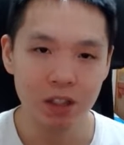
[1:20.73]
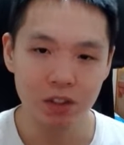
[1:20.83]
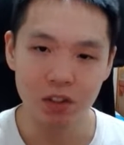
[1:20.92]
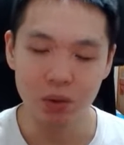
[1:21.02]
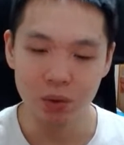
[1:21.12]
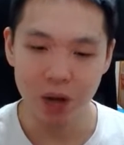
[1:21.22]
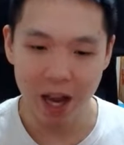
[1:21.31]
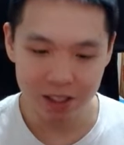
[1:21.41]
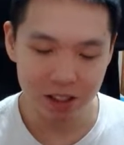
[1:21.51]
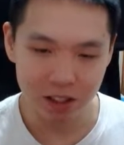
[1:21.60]
You
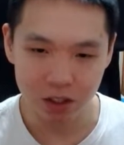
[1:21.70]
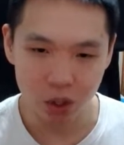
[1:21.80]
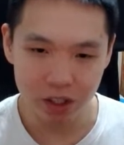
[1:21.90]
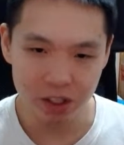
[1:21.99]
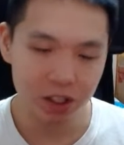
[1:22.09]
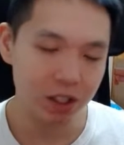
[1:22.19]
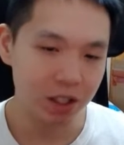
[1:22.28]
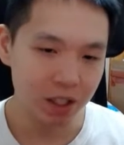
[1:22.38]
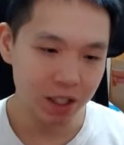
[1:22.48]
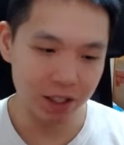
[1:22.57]
ask it a question,
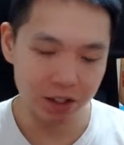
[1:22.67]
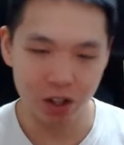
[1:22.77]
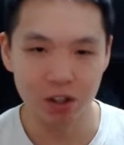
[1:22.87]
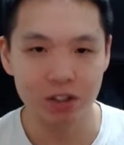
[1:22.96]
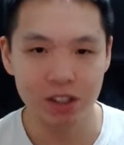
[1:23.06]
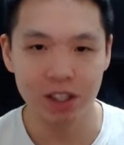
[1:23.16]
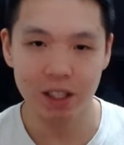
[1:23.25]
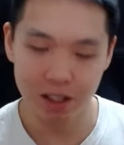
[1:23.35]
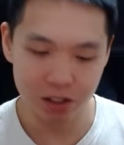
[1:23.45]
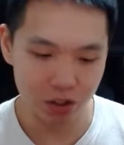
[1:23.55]
it turns it
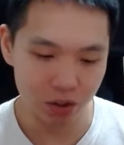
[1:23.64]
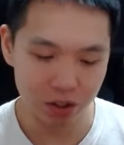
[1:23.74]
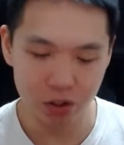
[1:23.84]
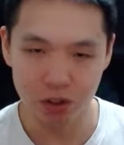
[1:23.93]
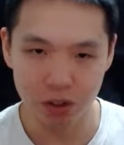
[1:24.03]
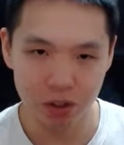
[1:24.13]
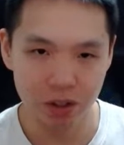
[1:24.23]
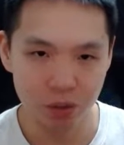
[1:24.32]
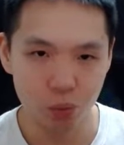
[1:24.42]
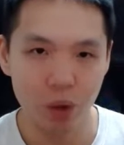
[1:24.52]
into a good
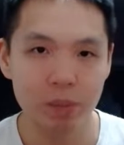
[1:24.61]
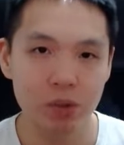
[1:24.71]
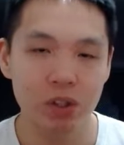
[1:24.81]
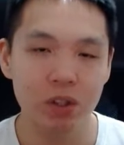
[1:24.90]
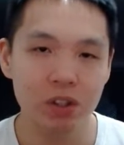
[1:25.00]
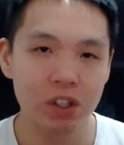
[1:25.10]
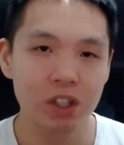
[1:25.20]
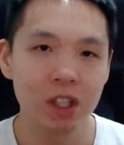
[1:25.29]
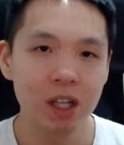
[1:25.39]
web search,